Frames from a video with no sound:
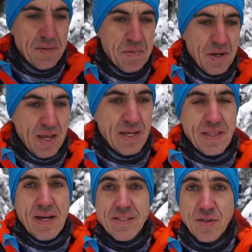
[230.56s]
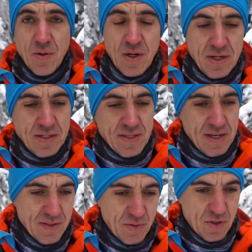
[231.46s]
but hey, that's the way it is.
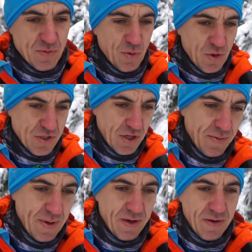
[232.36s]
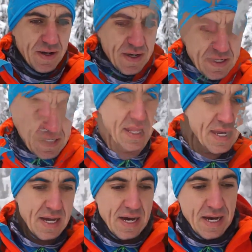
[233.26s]
That's what the sport is all about.
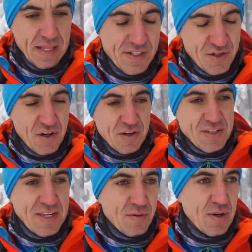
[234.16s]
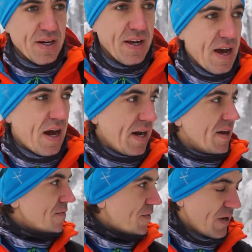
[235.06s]
I'll let you know a secret.
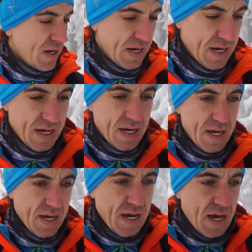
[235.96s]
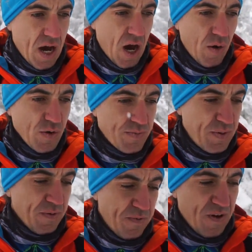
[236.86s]
I've always been
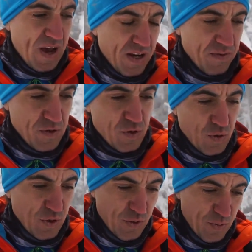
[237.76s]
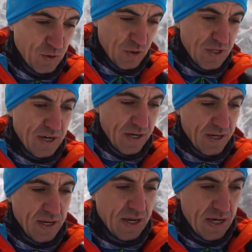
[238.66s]
a fan of endurance sports.
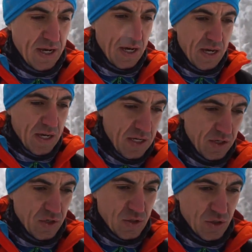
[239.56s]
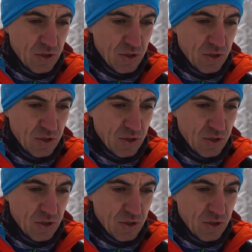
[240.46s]
I used to